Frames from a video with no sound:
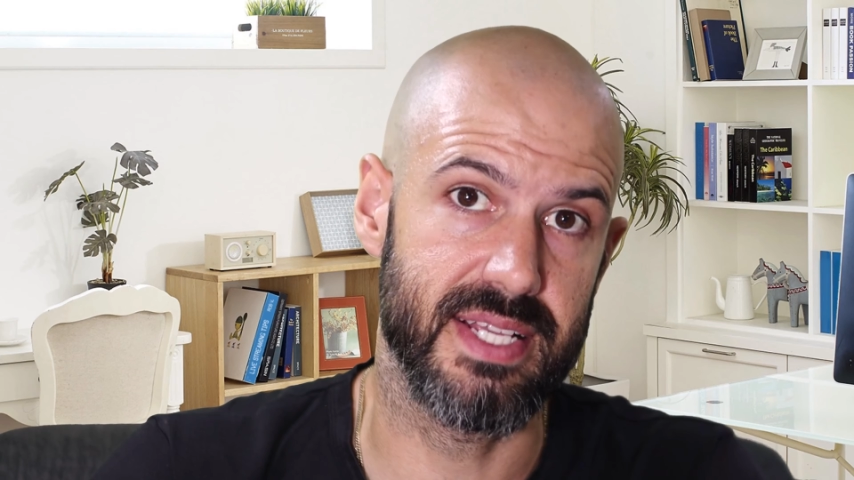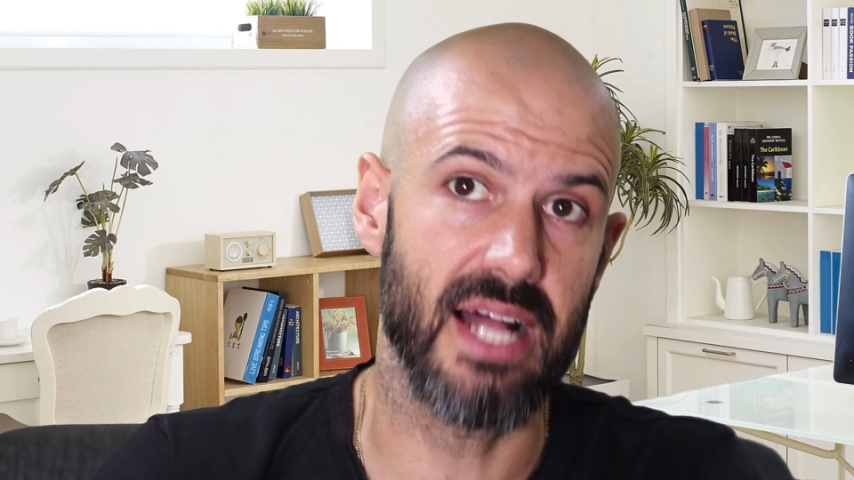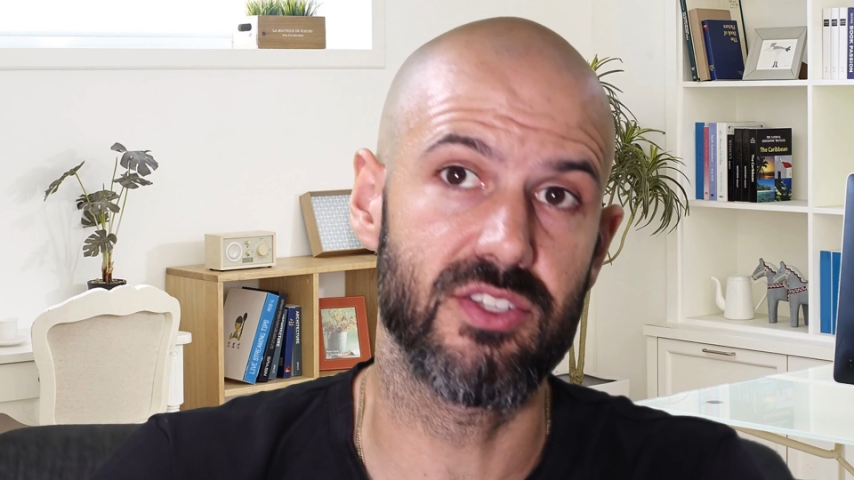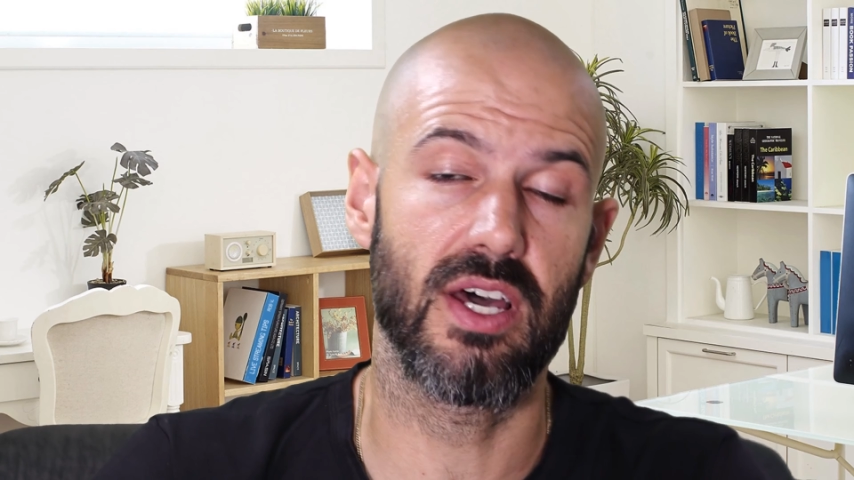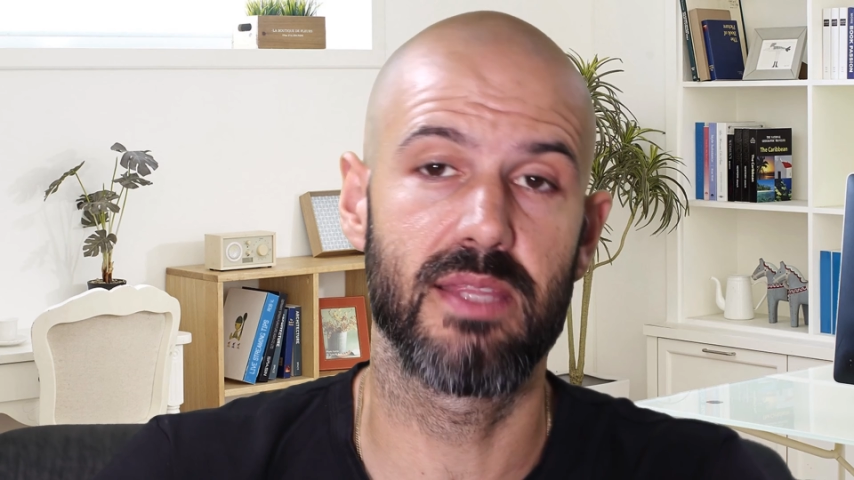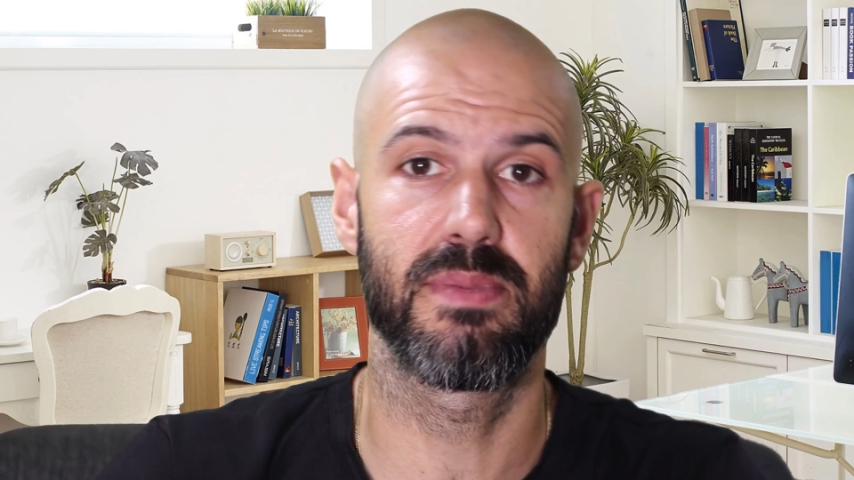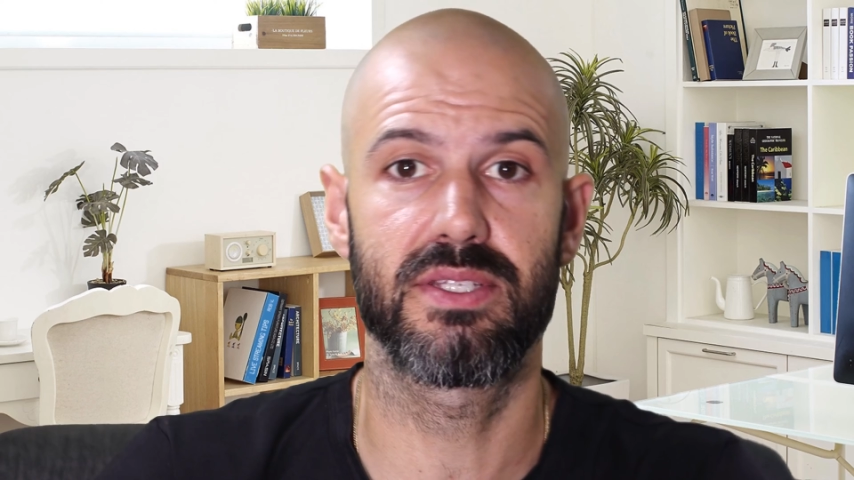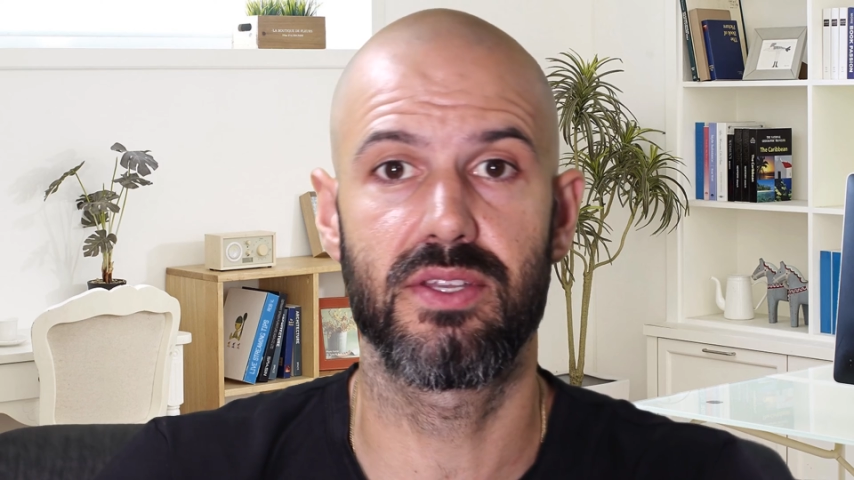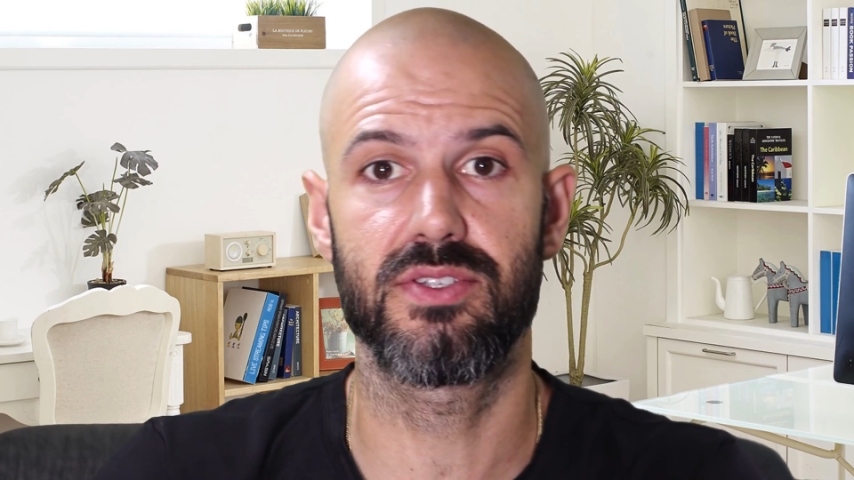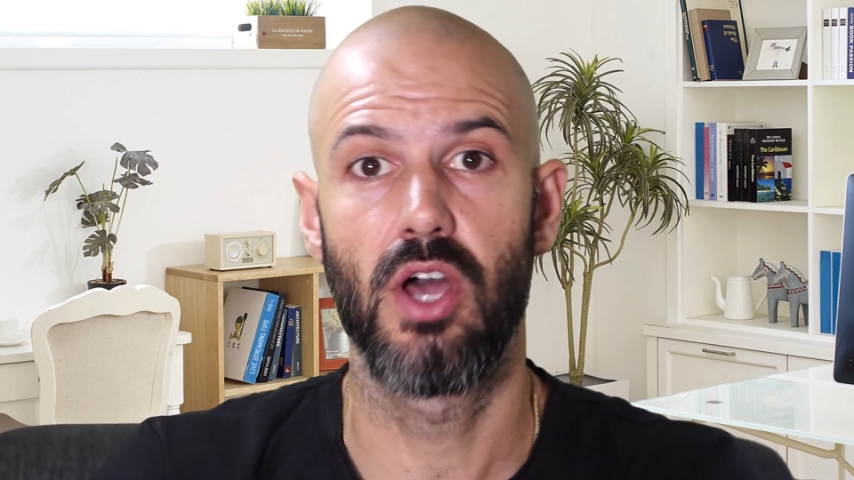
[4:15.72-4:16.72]
outside the
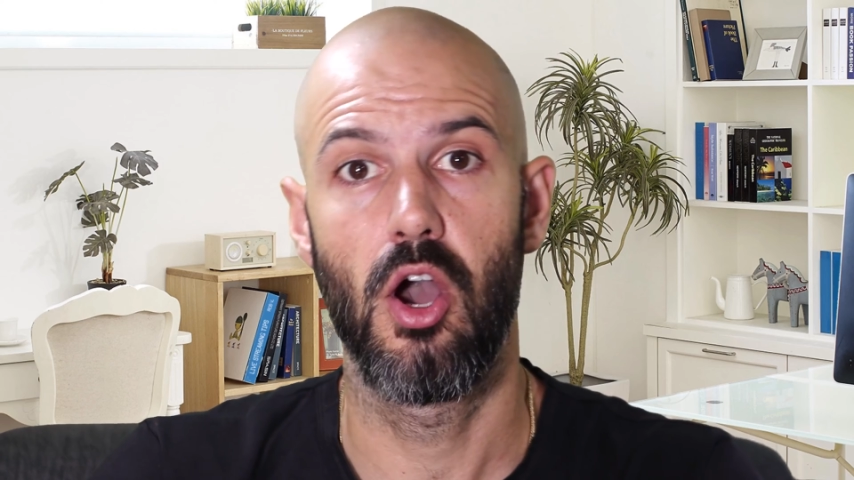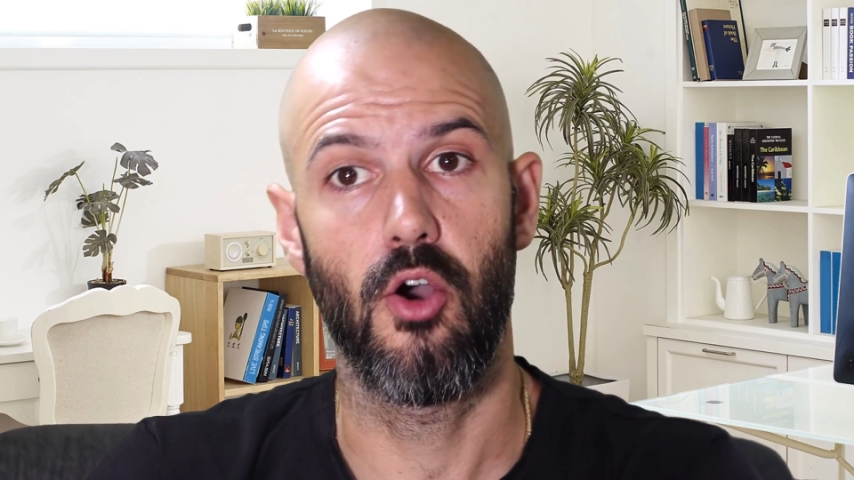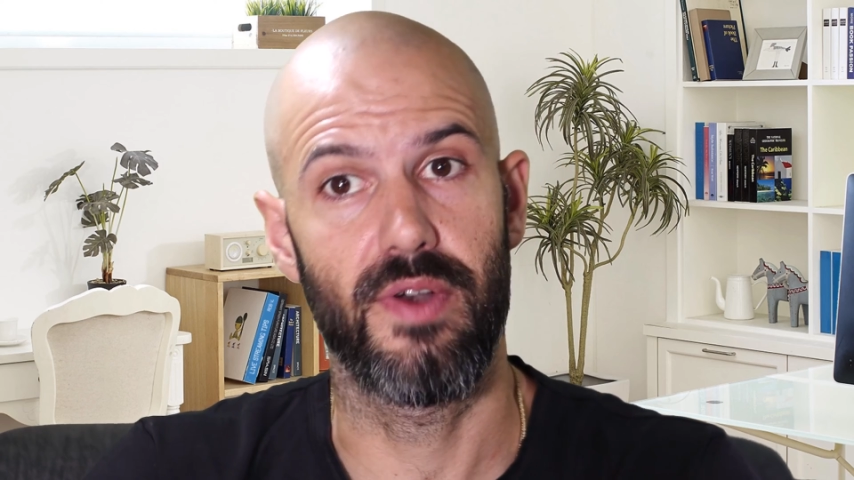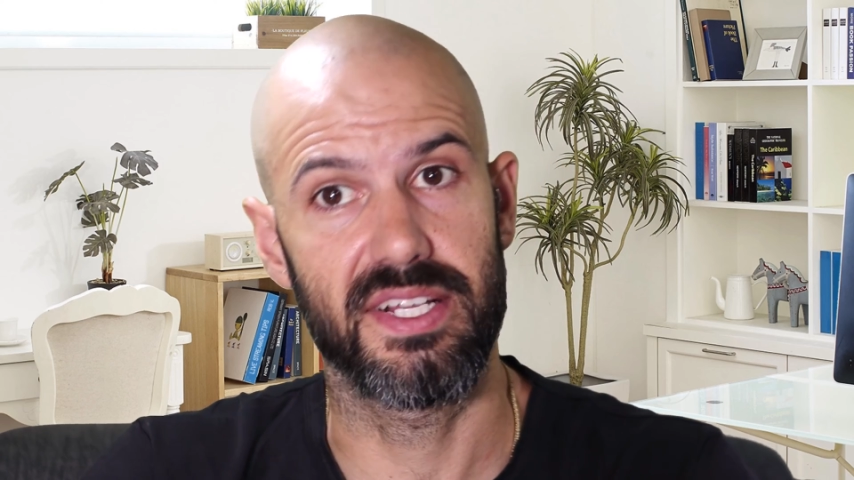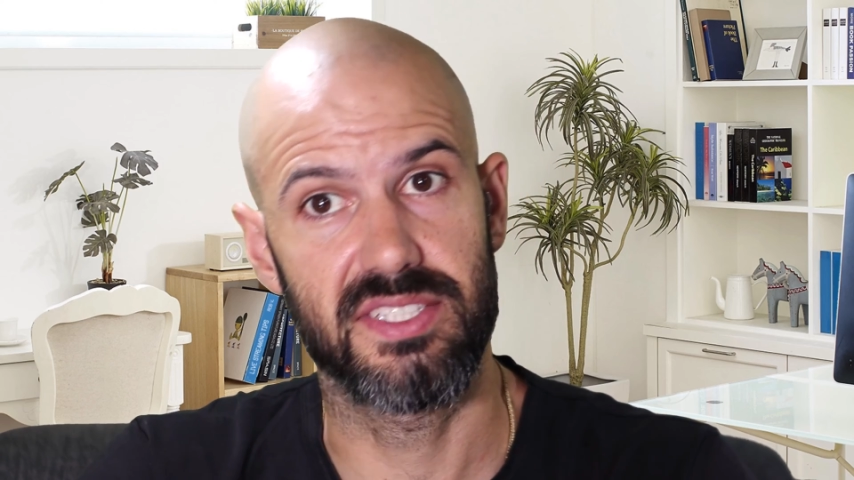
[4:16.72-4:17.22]
business or any